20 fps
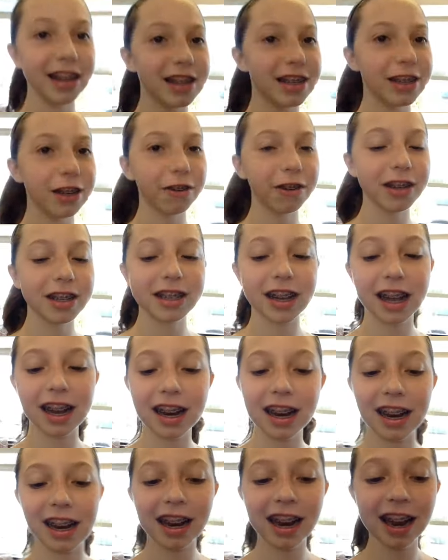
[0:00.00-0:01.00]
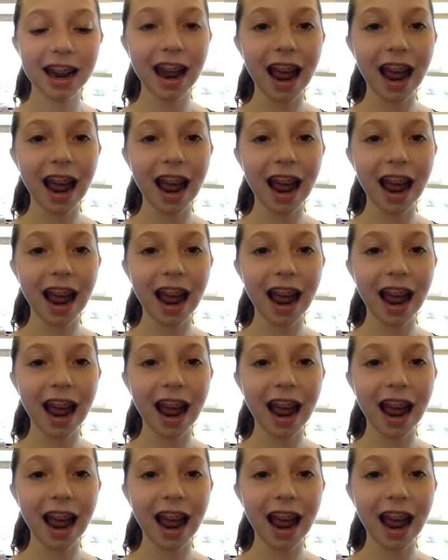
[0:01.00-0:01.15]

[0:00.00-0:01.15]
He's so excited.